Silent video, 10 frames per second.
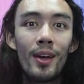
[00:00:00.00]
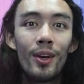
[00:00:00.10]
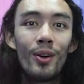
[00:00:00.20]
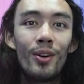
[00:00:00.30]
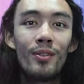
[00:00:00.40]

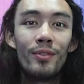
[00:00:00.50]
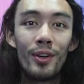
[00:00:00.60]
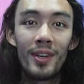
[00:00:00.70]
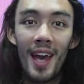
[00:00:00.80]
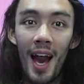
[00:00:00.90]
Your
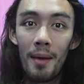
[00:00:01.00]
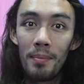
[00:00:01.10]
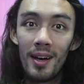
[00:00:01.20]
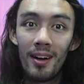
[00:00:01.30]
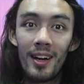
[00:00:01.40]

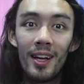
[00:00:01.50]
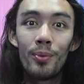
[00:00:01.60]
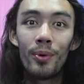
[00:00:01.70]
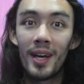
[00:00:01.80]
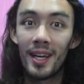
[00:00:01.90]
vocabulary
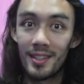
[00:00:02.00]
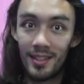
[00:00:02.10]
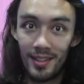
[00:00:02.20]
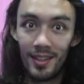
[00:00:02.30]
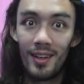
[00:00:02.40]
will get
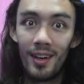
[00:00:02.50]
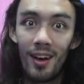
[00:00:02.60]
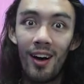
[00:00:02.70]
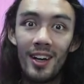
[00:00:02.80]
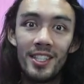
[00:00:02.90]

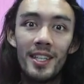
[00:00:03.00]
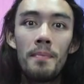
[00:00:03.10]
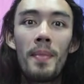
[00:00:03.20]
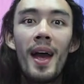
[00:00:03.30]
larger